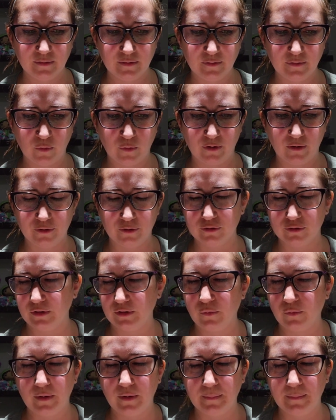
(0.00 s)
Well, there's
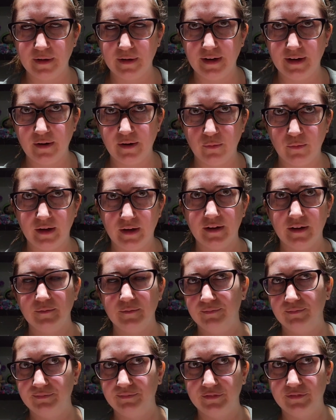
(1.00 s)
only one Monday a week.
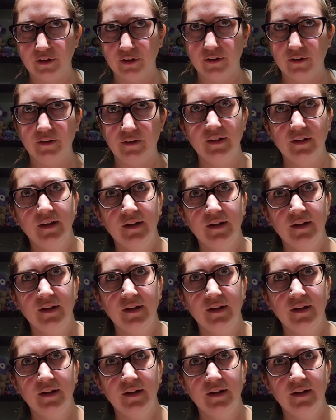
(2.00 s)
Duh.